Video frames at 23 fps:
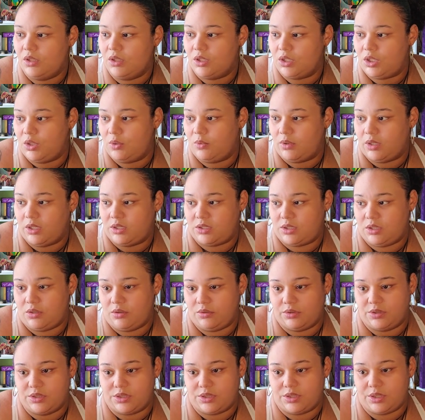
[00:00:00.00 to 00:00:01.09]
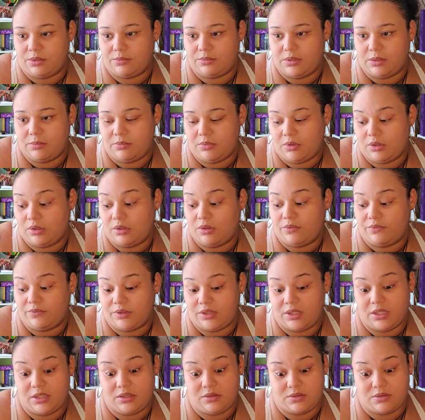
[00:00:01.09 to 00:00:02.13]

You wanted to go disturb them all over again,